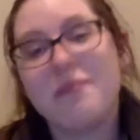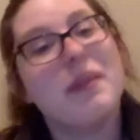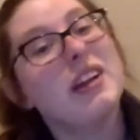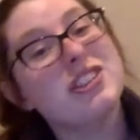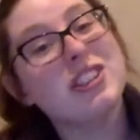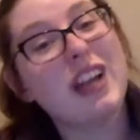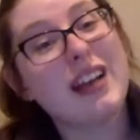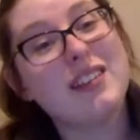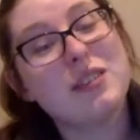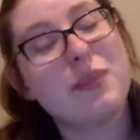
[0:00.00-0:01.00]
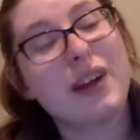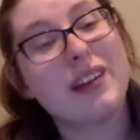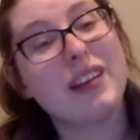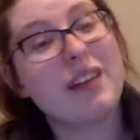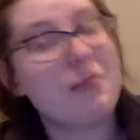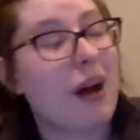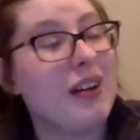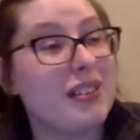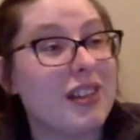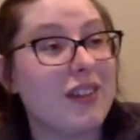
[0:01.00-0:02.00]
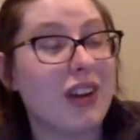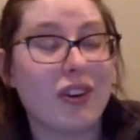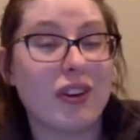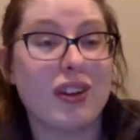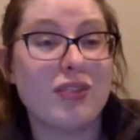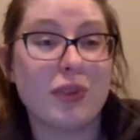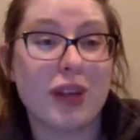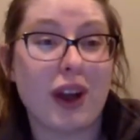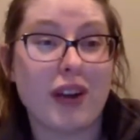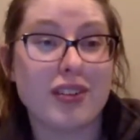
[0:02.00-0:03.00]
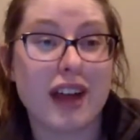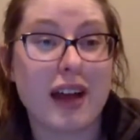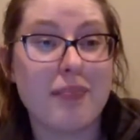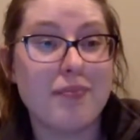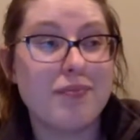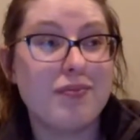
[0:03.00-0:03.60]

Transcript: Make sure you guys are spreading love and positivity during this really hard time.